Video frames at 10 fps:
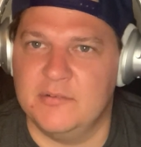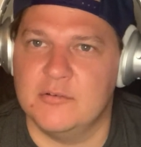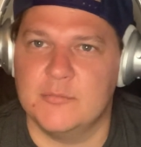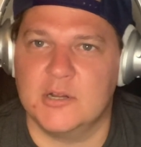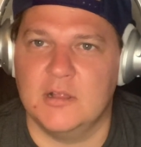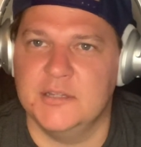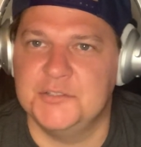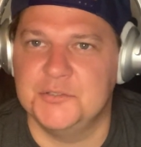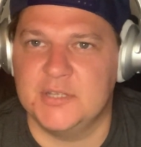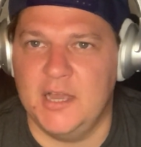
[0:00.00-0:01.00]
former
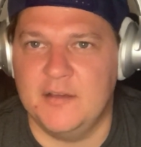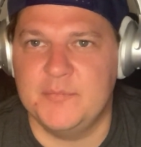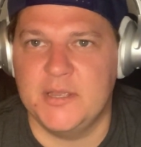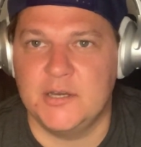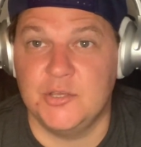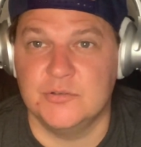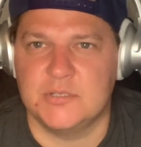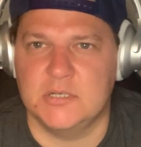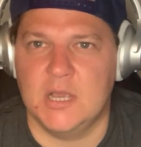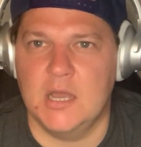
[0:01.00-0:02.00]
clients used to have, being a
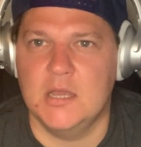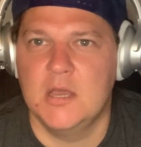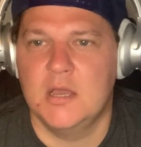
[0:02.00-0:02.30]
Houston guy